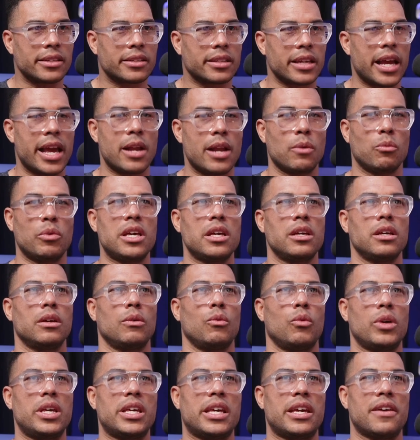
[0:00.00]
Yeah. And
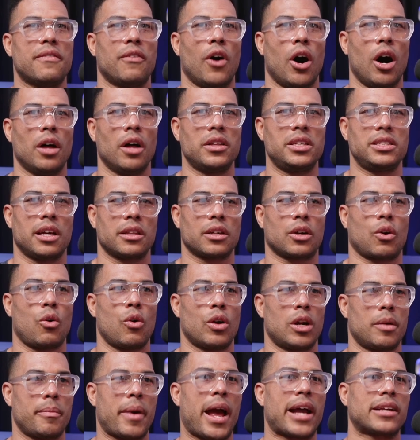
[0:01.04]
we give all these other
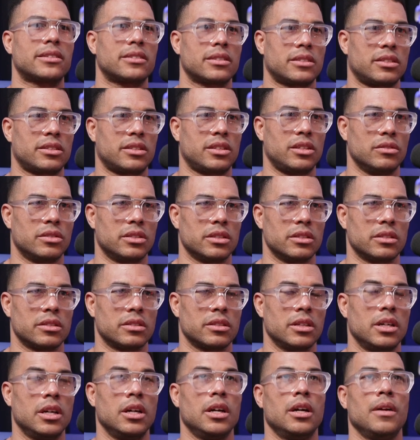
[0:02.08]
quarterbacks excuses.
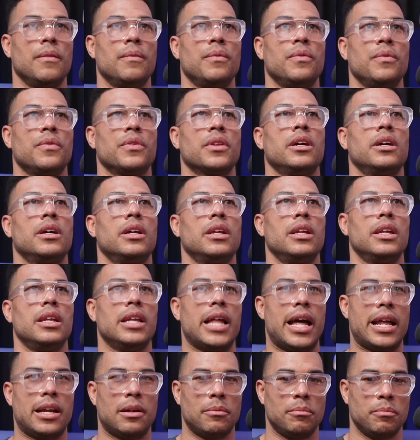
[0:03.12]
Mm.
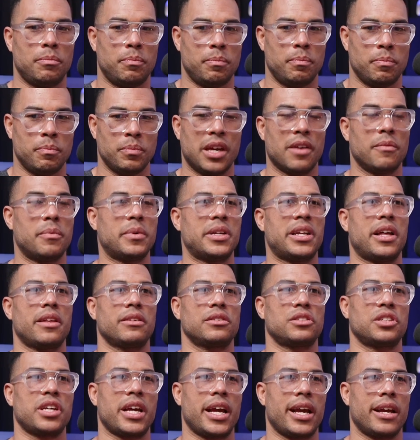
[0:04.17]
Let him give him another
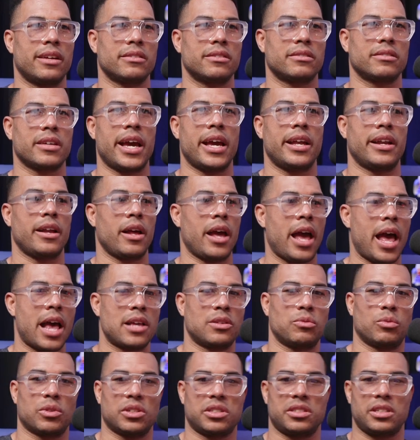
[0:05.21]
chance. And as
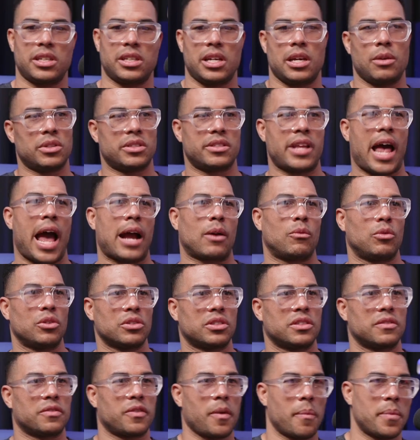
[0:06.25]
we're seeing with Zach
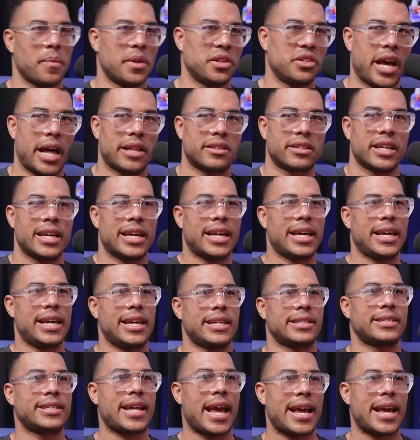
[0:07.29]
Wilson from the Jets,
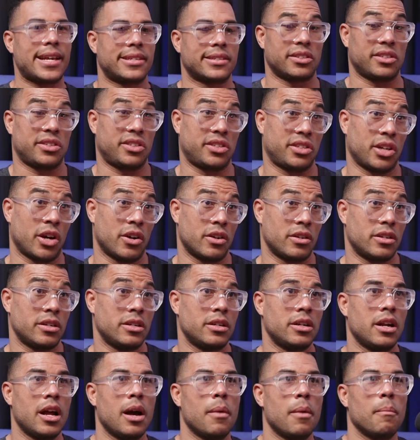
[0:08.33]
it takes a
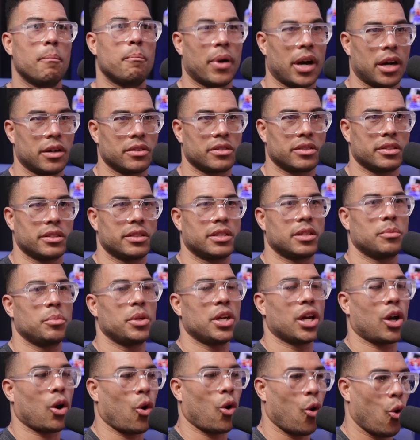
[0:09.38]
certain person to be
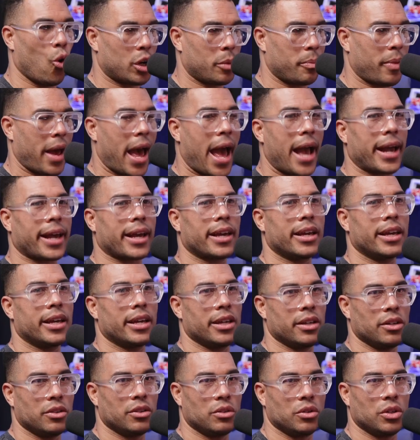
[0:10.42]
a quarterback
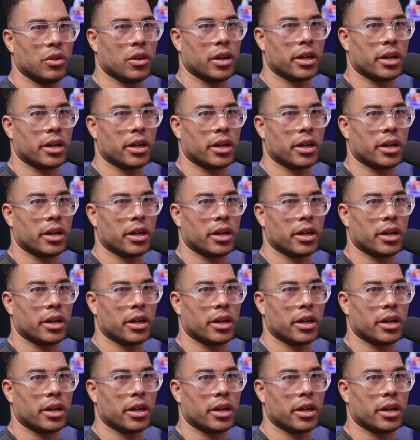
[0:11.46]
in New York.